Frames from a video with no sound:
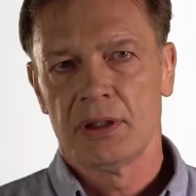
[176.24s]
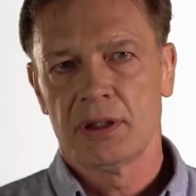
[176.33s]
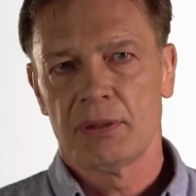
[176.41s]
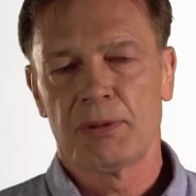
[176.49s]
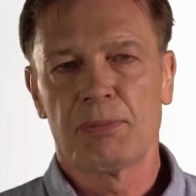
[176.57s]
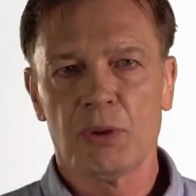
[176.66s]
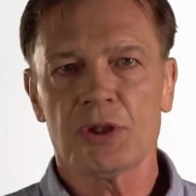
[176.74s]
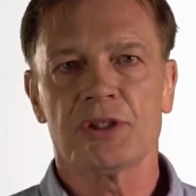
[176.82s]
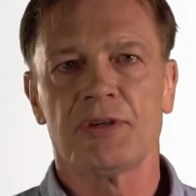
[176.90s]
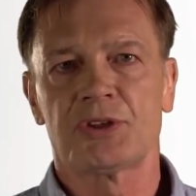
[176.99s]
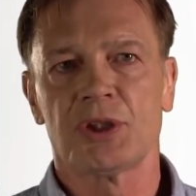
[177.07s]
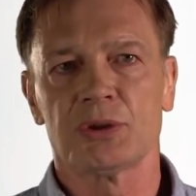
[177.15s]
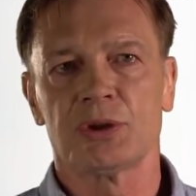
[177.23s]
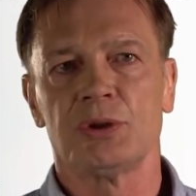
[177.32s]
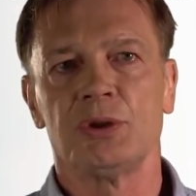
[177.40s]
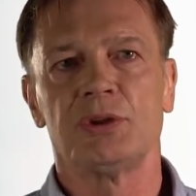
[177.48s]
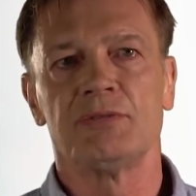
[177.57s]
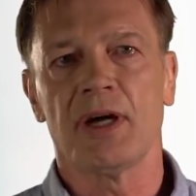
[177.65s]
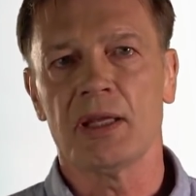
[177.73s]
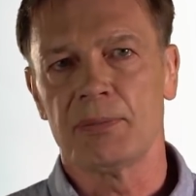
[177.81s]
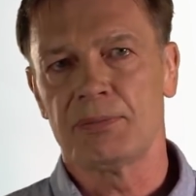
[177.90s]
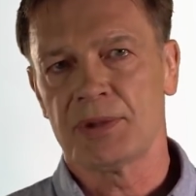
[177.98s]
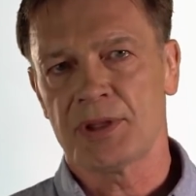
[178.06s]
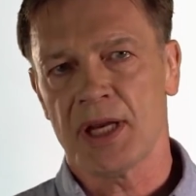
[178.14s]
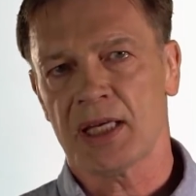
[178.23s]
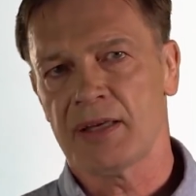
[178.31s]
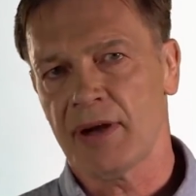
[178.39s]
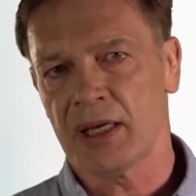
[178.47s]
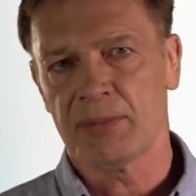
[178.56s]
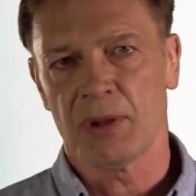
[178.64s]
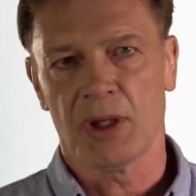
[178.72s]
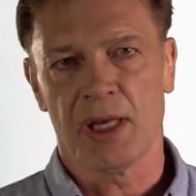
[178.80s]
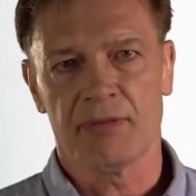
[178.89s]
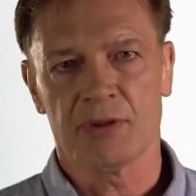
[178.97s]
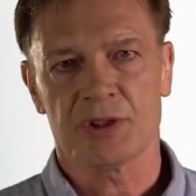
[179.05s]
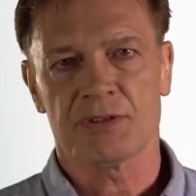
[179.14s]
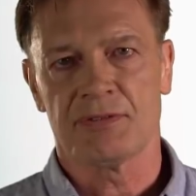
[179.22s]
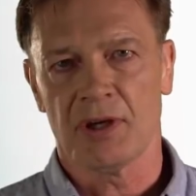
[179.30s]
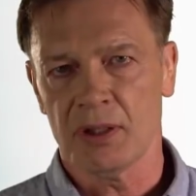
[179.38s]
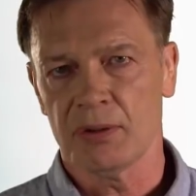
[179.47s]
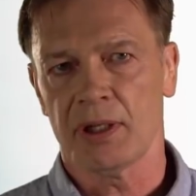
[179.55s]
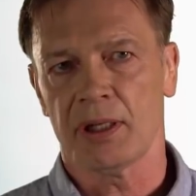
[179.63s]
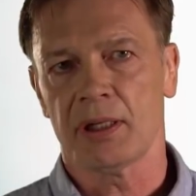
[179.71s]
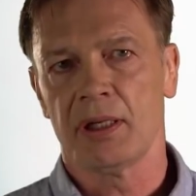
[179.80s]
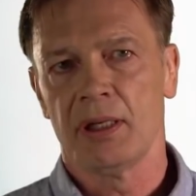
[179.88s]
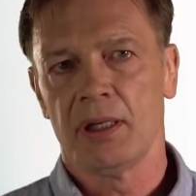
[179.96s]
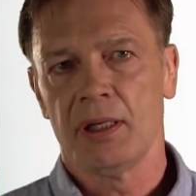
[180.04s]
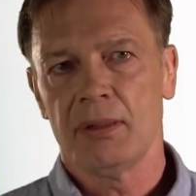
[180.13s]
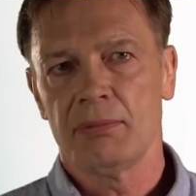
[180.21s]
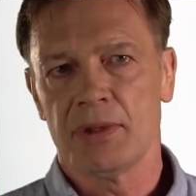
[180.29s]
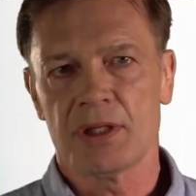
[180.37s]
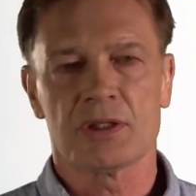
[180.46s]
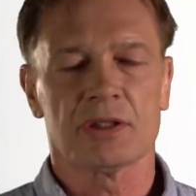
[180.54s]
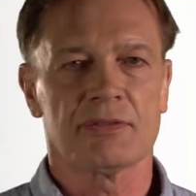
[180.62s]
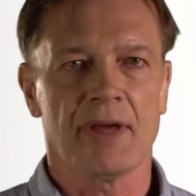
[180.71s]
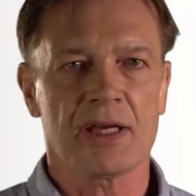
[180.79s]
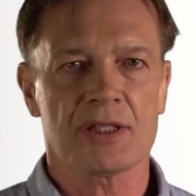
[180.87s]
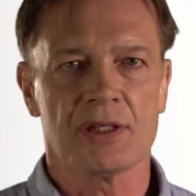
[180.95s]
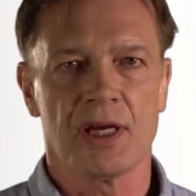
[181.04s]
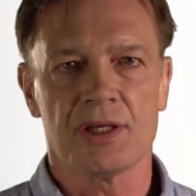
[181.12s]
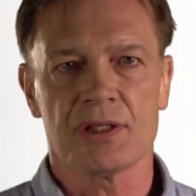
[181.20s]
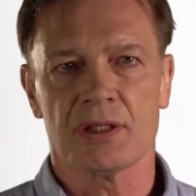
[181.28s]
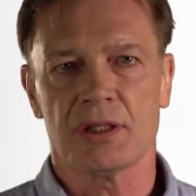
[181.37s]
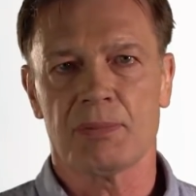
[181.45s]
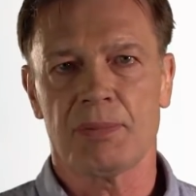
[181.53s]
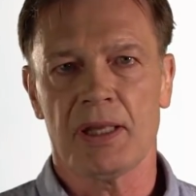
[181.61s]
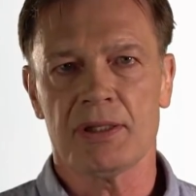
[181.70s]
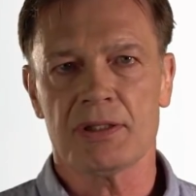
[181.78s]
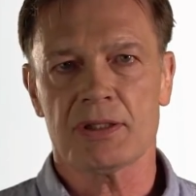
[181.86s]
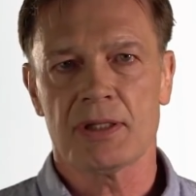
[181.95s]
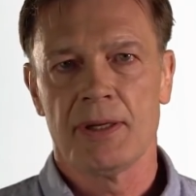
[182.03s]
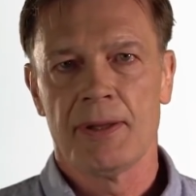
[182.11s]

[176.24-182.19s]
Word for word: The proportion of children who develop protective antibody levels following measles vaccination depends